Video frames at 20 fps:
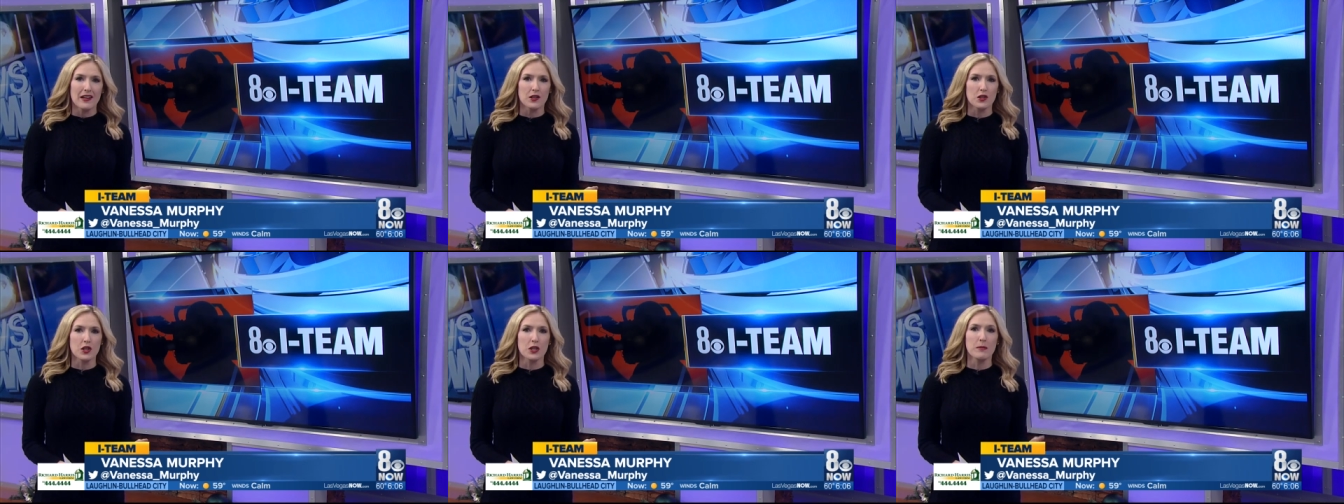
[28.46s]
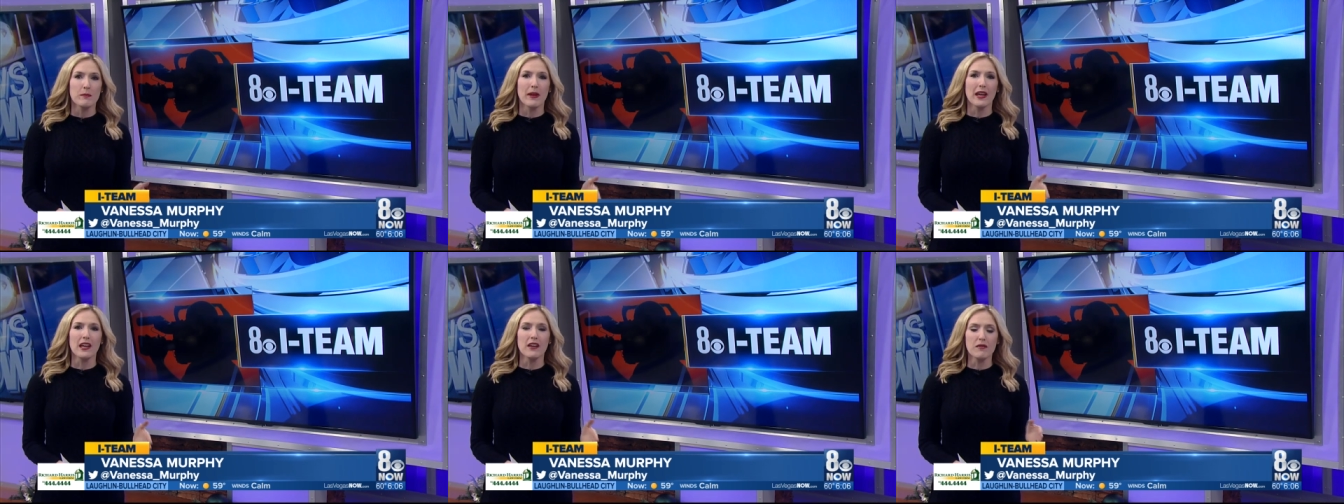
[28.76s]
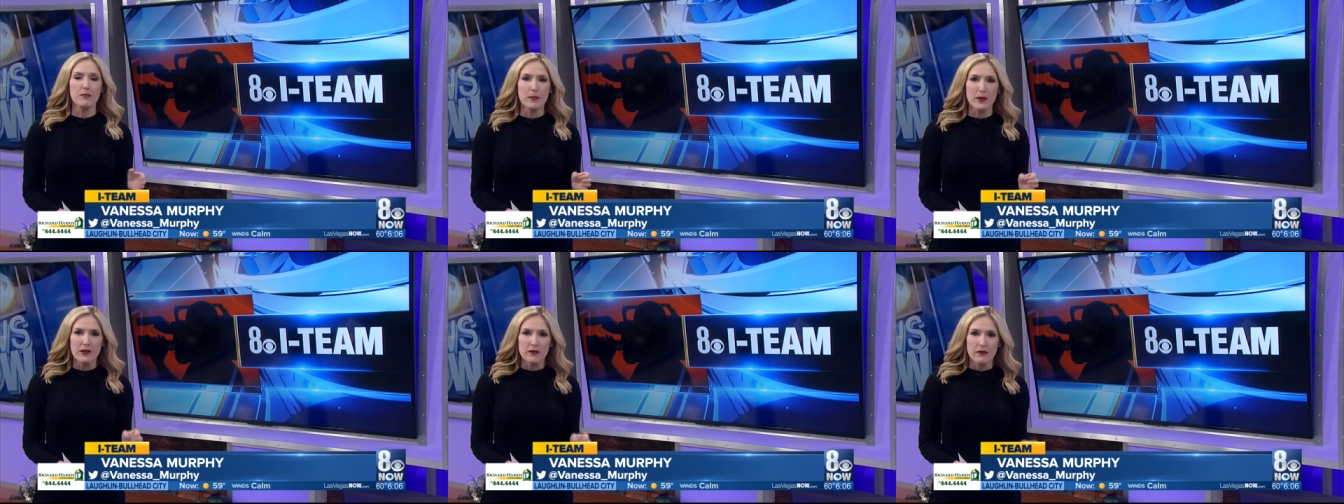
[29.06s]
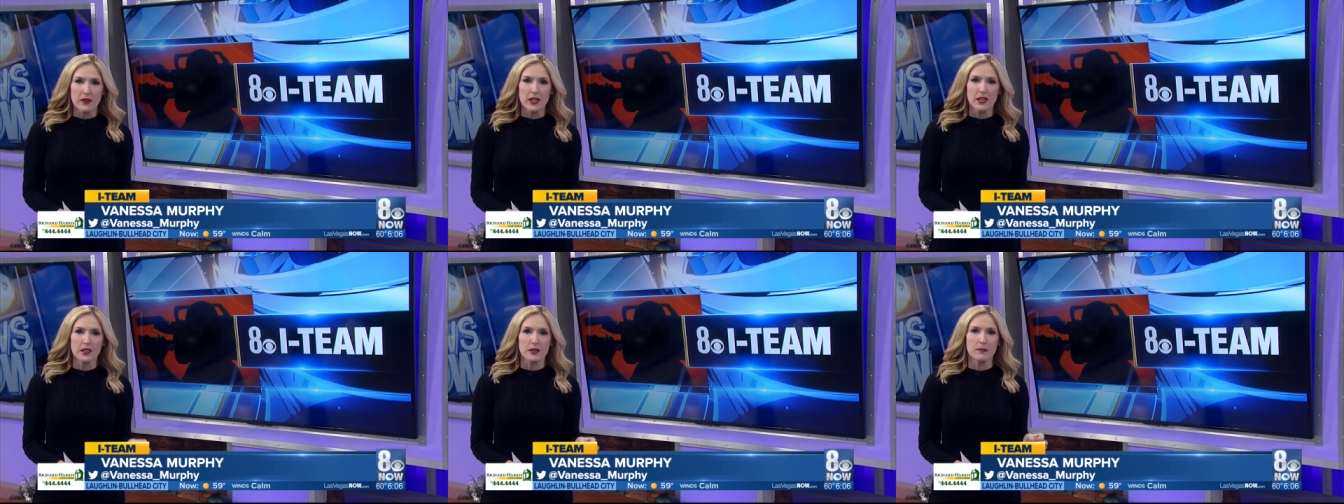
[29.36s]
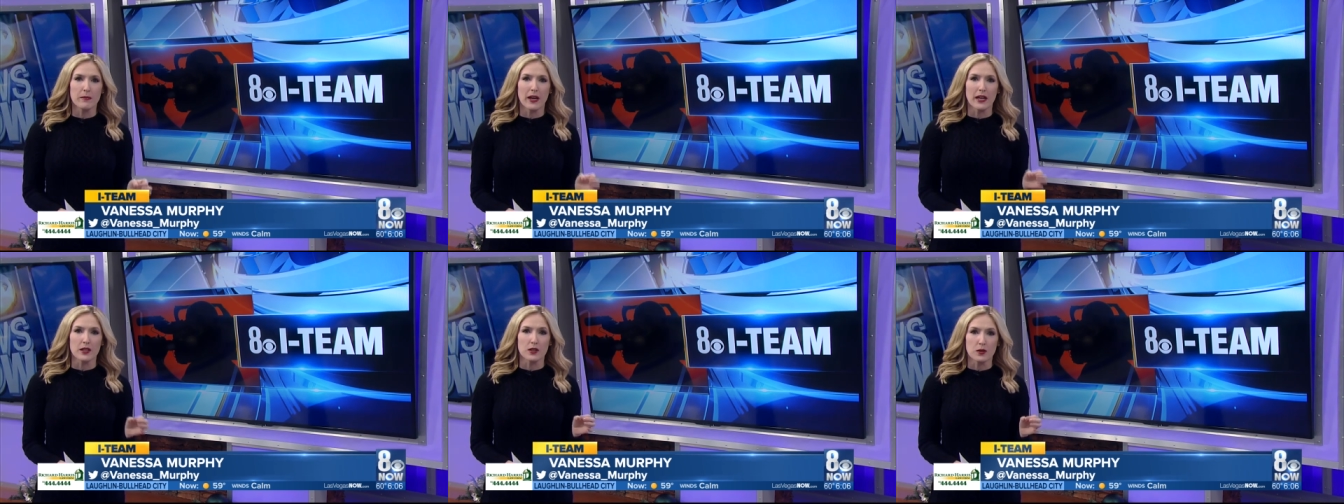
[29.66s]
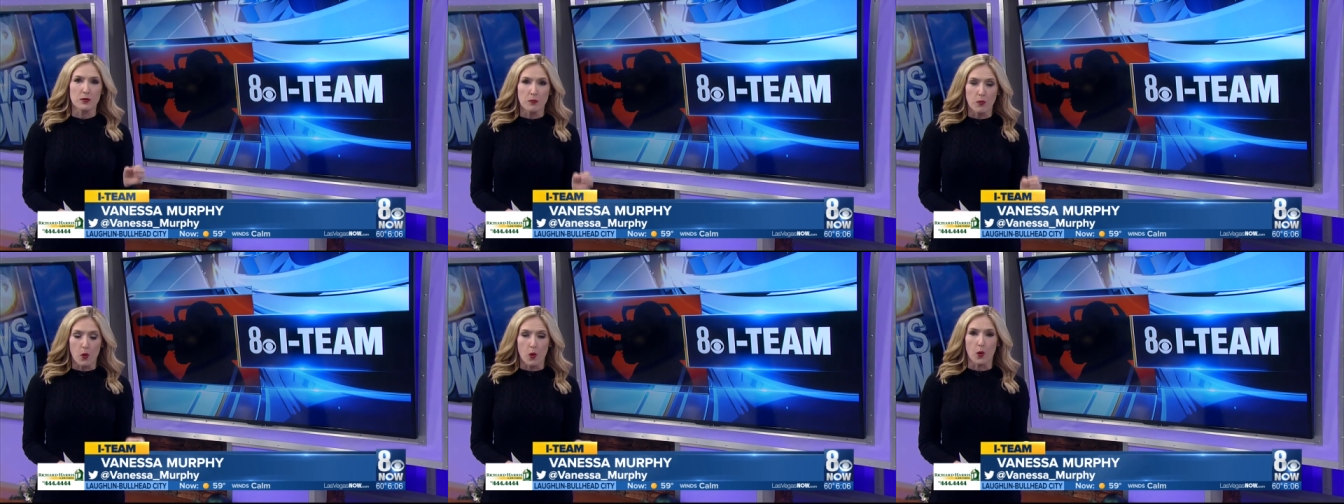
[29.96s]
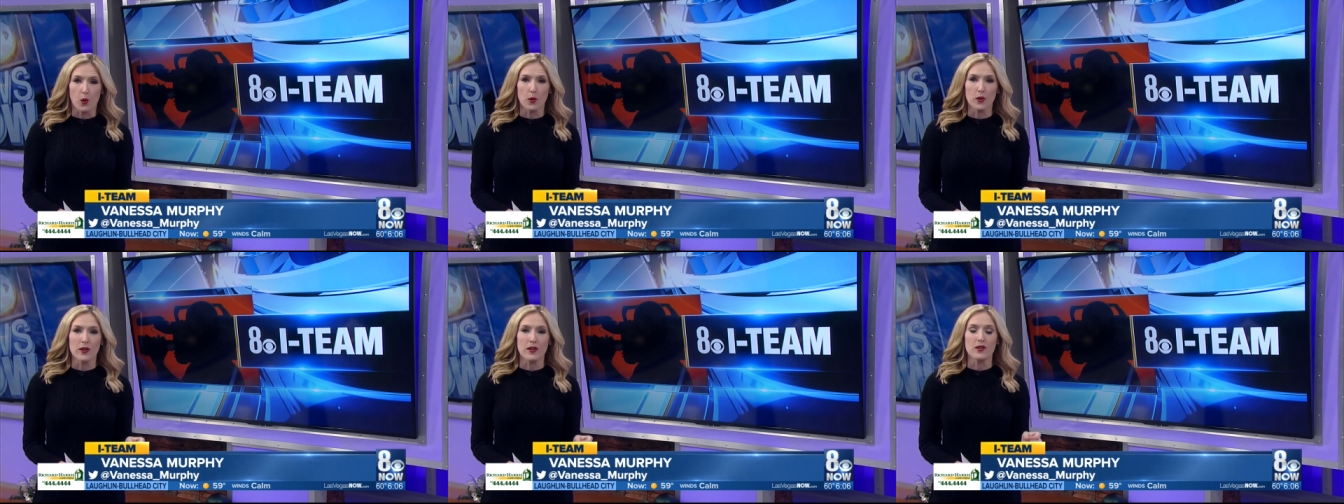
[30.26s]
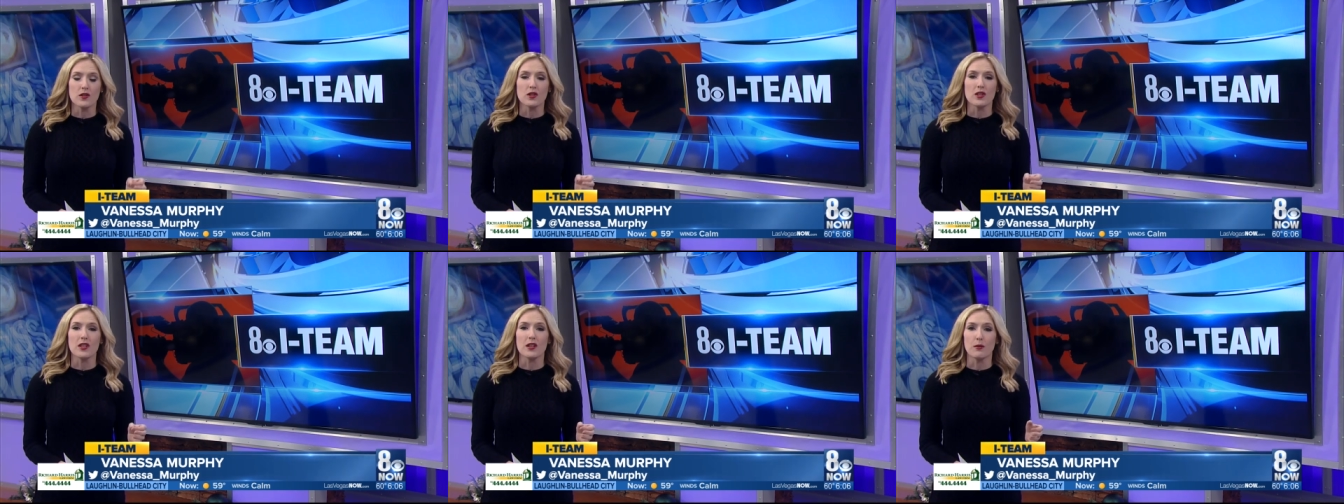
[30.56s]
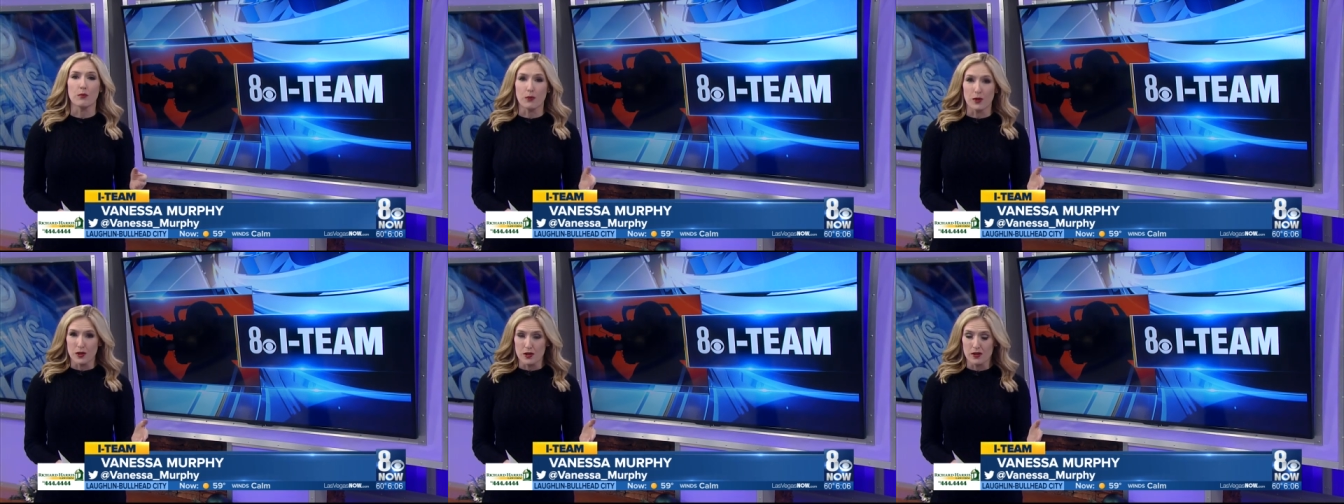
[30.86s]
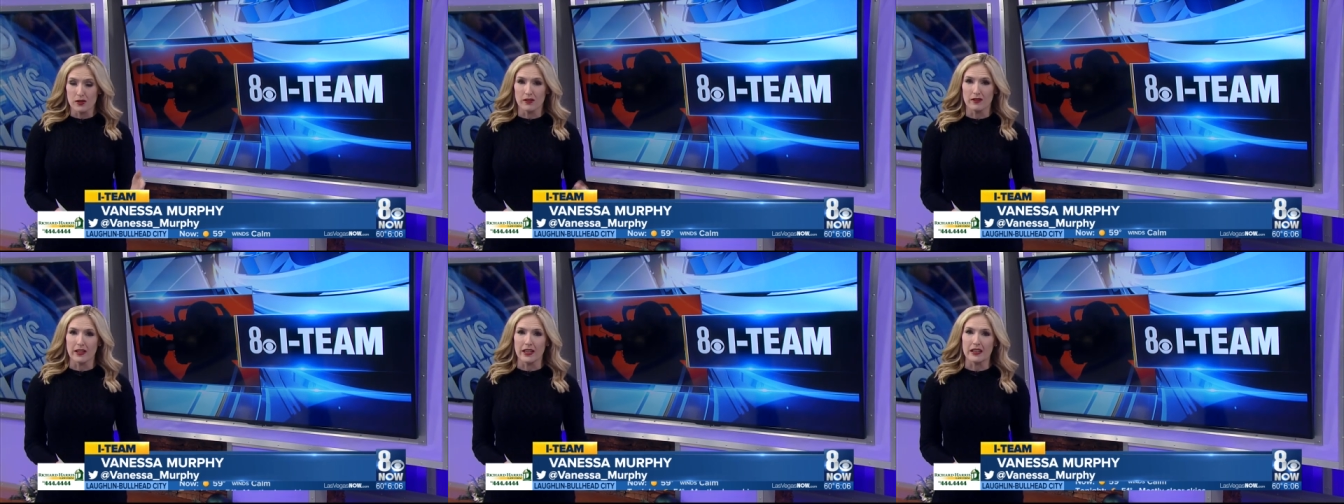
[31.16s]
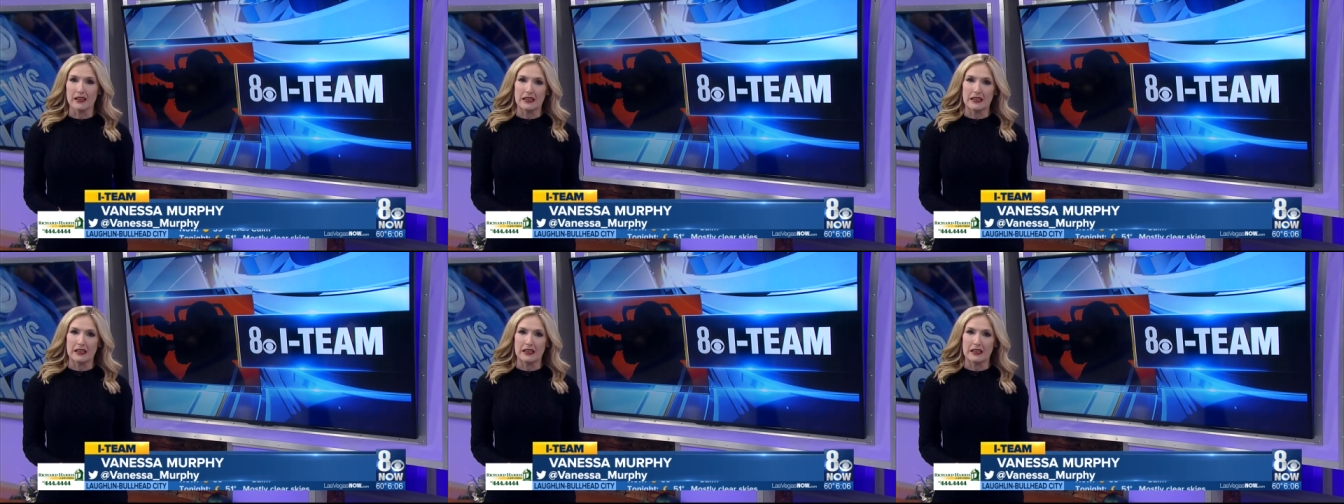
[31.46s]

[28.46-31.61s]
and she may have been victimized more than she originally